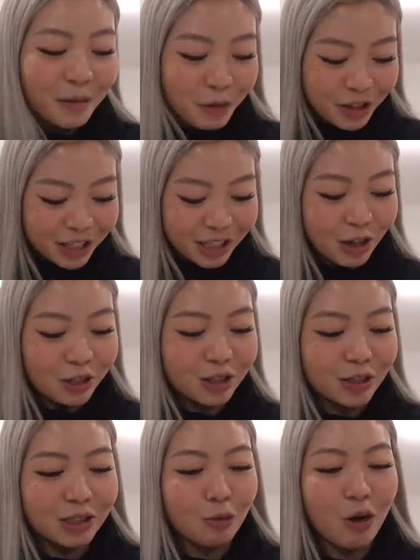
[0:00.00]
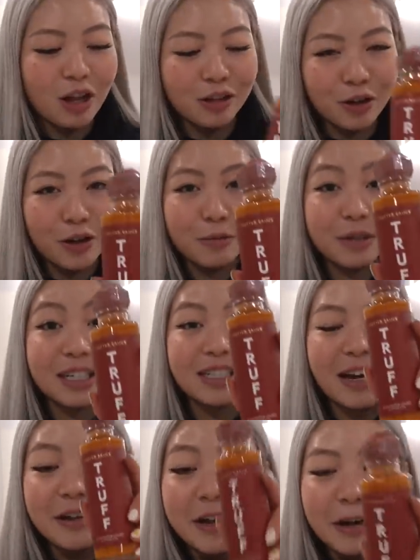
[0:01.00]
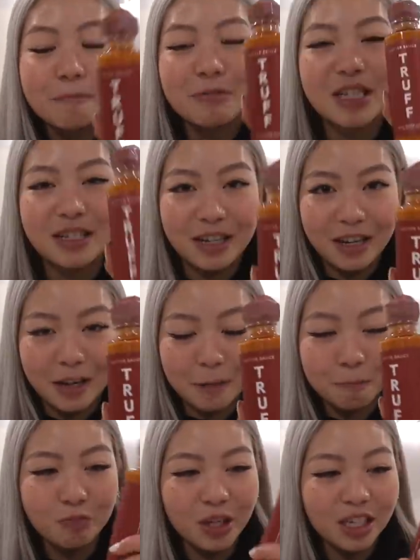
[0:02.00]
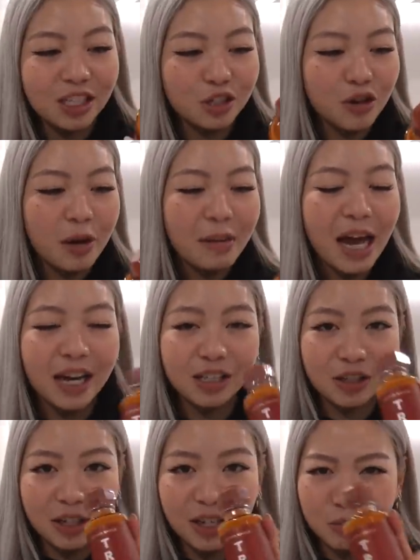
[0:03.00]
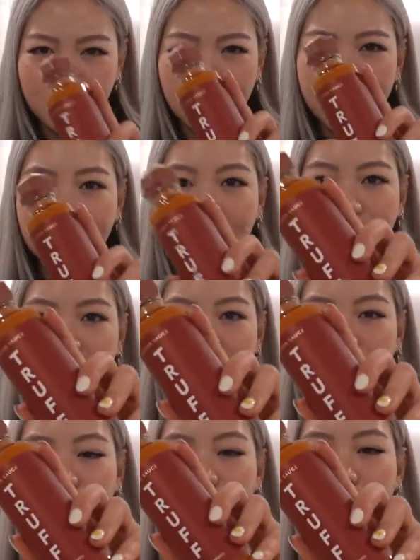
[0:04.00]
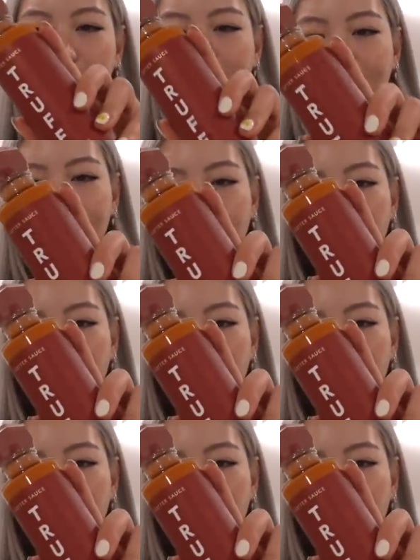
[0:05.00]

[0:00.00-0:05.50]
I bought this hot sauce a while ago because I kept seeing Instagram ads on it. I'm sure you guys have seen it before, but it's like